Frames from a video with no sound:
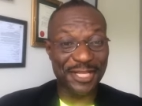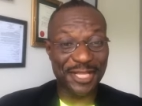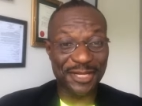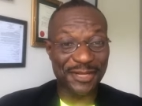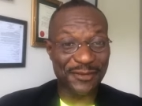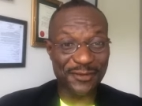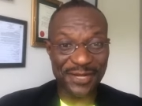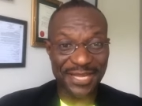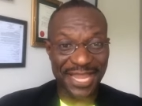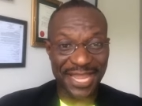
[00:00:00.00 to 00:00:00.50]

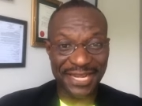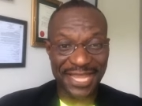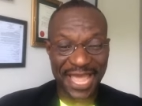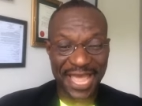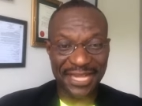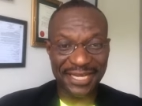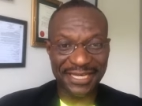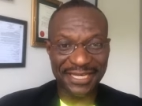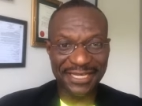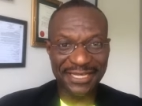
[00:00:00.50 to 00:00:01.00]
Did you hear
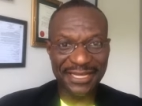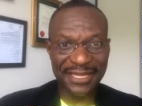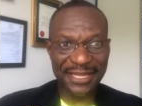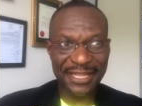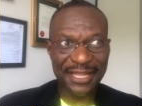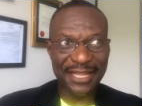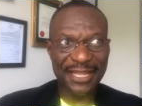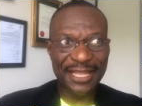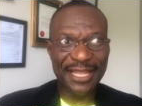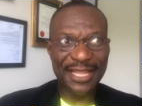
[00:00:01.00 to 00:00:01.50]
that?
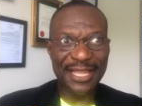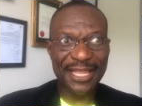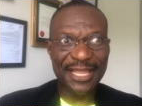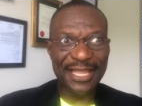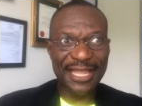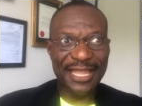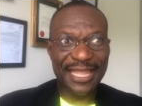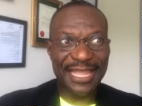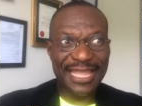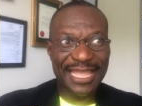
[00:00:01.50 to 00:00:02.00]

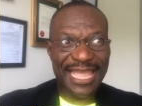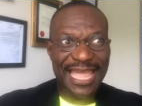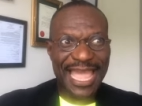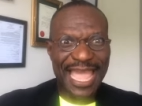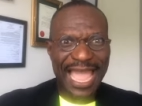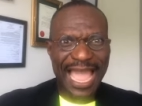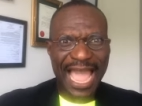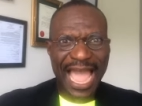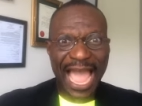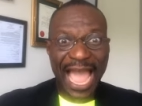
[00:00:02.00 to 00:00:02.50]

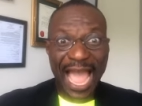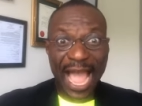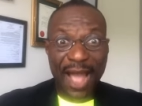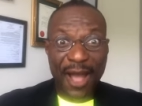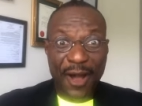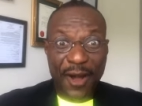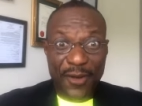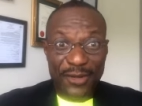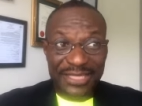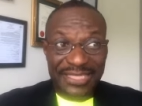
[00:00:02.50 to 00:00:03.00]

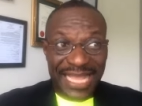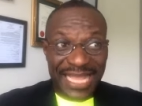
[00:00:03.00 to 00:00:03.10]
How